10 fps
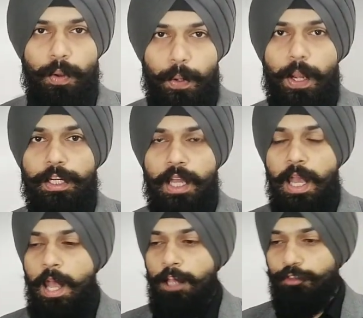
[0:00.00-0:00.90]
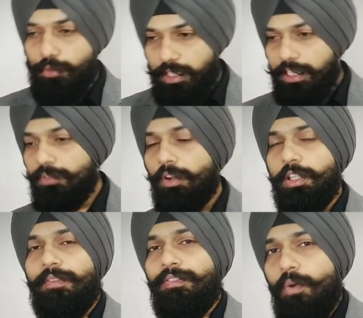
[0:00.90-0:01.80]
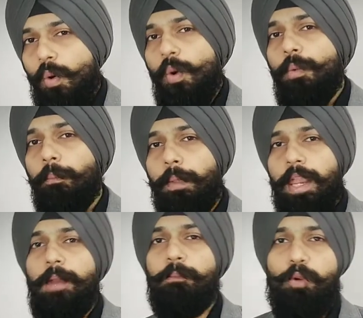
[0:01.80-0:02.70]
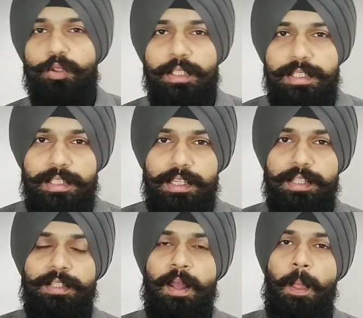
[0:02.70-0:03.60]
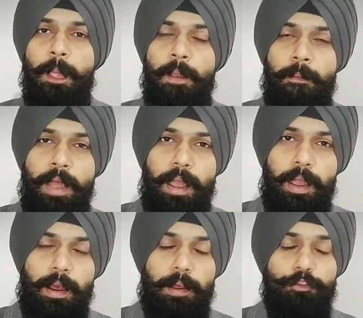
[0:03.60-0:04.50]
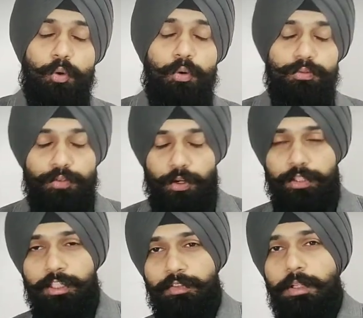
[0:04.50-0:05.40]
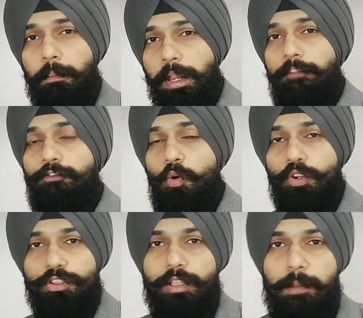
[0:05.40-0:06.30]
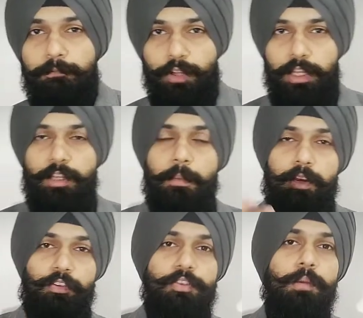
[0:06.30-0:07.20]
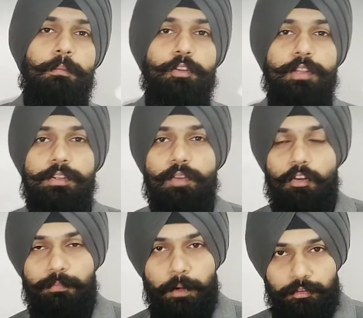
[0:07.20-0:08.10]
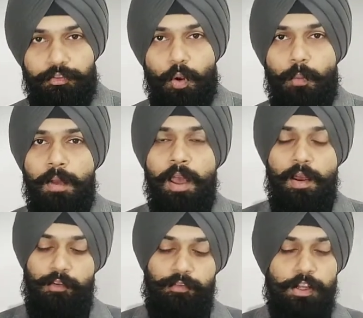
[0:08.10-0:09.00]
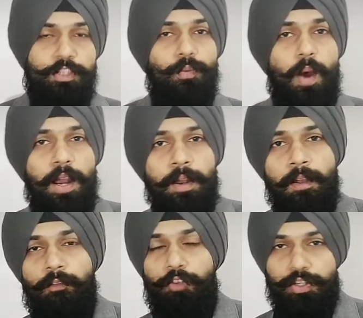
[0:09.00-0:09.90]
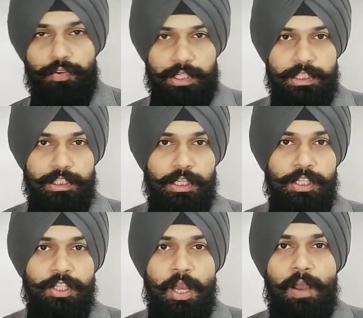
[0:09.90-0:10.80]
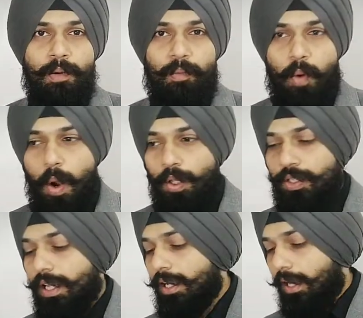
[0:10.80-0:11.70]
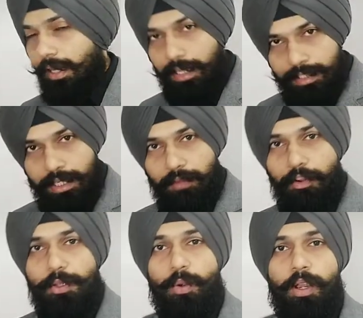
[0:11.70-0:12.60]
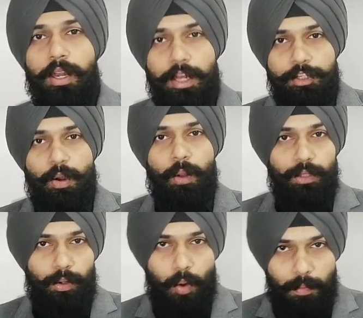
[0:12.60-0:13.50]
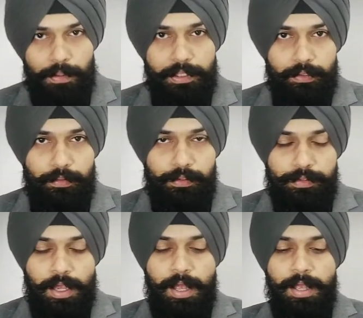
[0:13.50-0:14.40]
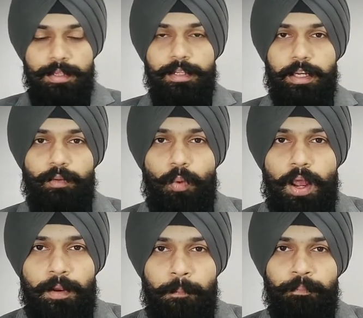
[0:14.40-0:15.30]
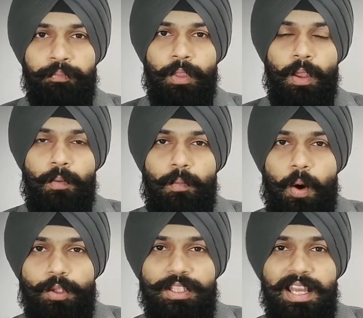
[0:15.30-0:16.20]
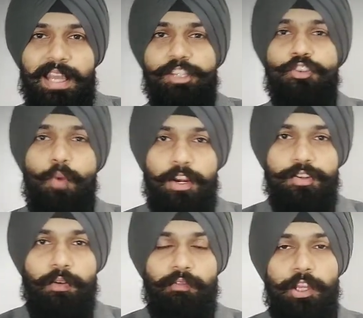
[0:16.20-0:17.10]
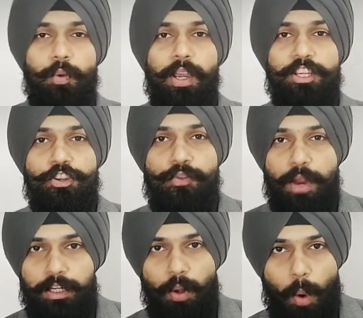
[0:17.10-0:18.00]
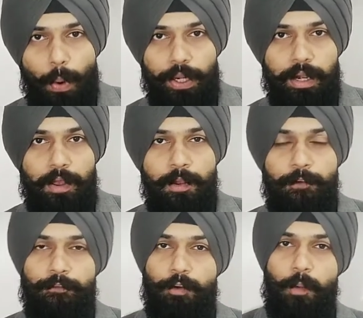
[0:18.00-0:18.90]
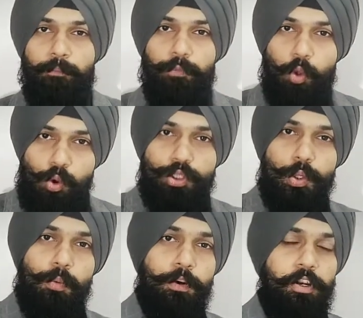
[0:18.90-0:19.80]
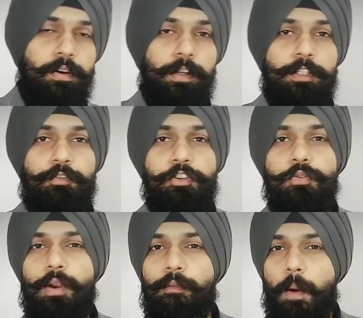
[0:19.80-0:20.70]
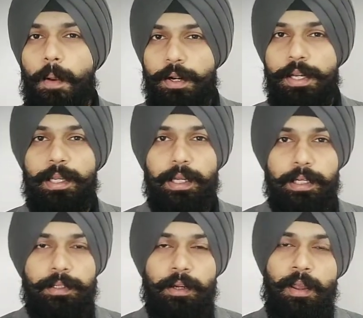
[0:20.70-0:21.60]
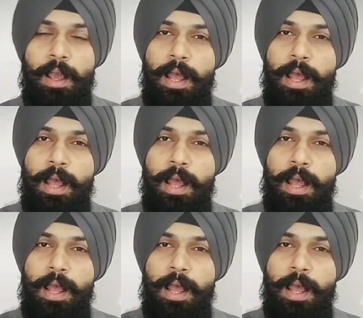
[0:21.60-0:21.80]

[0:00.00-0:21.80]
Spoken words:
All right, so these were the four main processes. These were the main four steps in the manufacturing process of perfume. First one, which we discussed, was collecting, where you collect all the raw materials. Second one was extraction, where you extract oil from those raw materials which you have already collected.